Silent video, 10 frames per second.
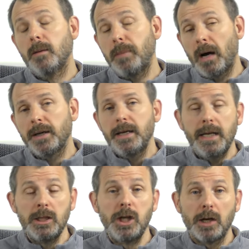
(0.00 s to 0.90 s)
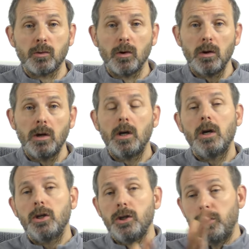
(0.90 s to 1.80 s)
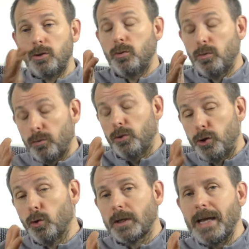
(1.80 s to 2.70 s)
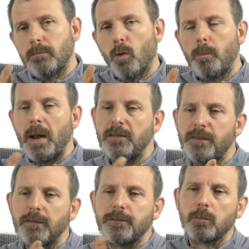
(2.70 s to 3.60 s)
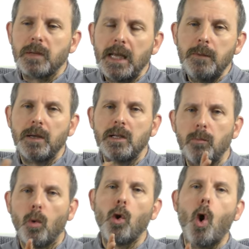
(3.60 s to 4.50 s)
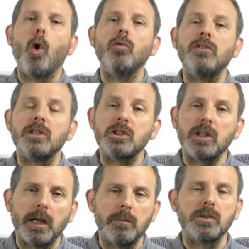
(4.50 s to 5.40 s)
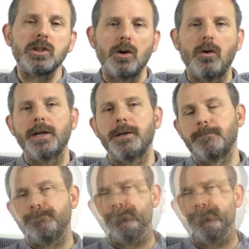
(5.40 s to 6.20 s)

But in general, you'll get more benefit from keeping the ball on the same side.